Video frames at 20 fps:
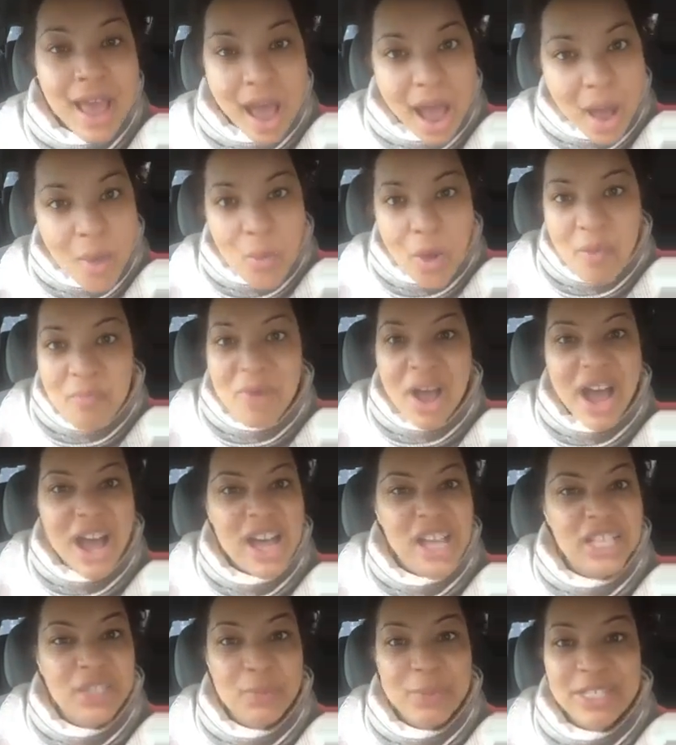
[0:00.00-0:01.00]
I want my
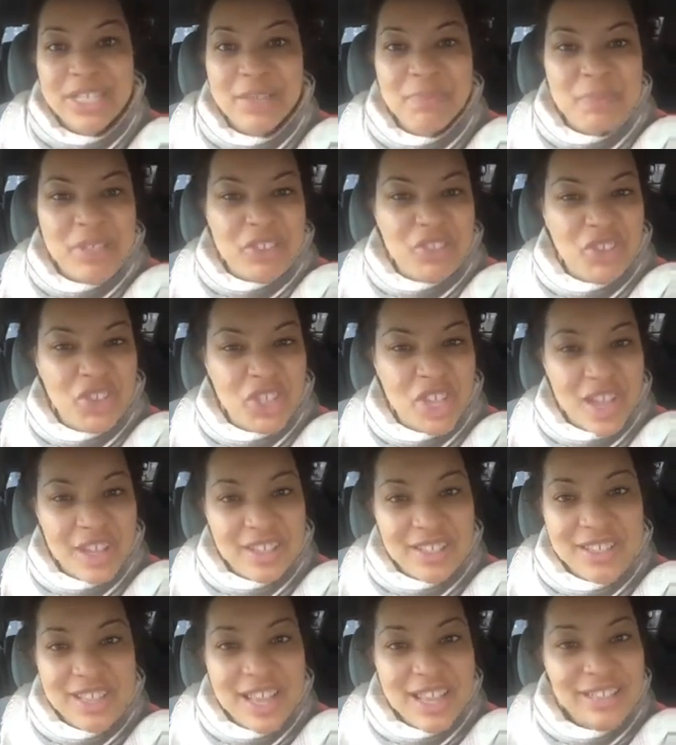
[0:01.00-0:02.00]
husband to be
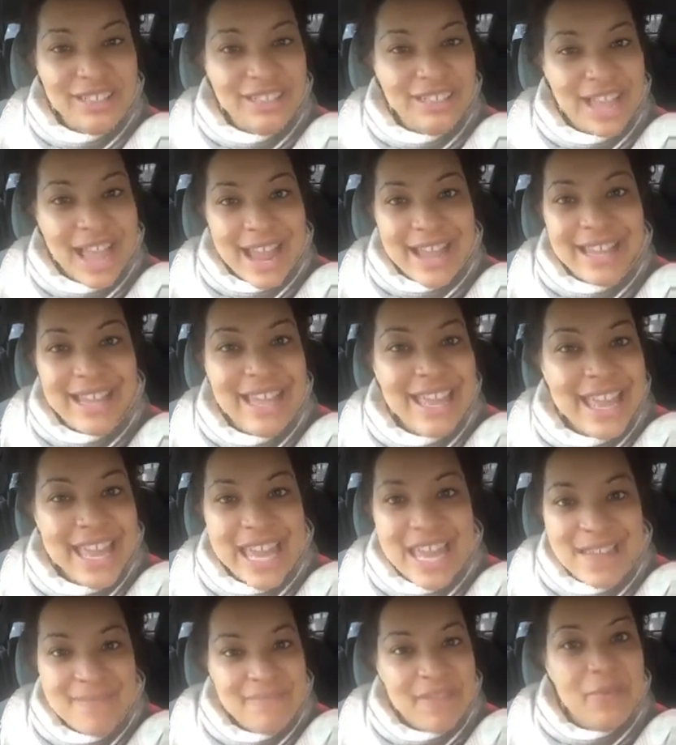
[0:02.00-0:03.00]
just like him.